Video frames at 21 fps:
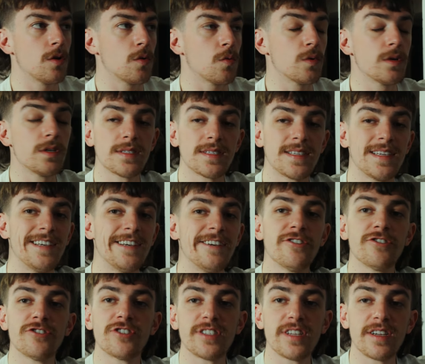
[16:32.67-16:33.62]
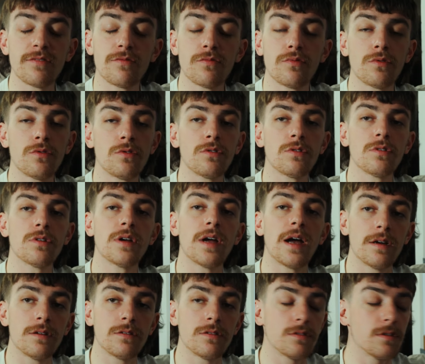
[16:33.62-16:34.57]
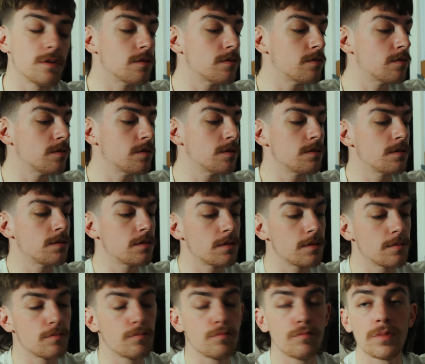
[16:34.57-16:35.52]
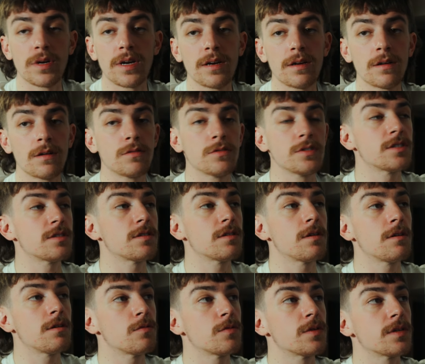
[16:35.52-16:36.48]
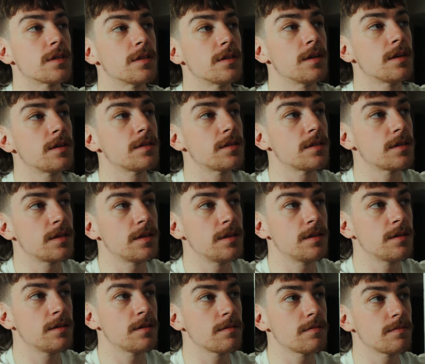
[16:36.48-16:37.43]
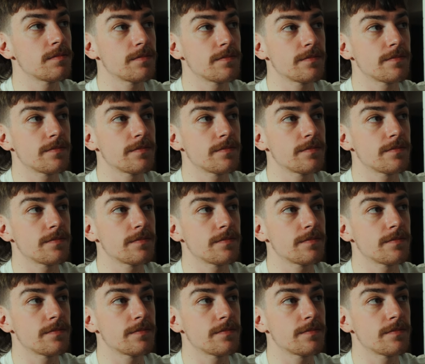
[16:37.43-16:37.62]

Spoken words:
What does keyer stand for? I don't know. But I'd always start with the delta keyer.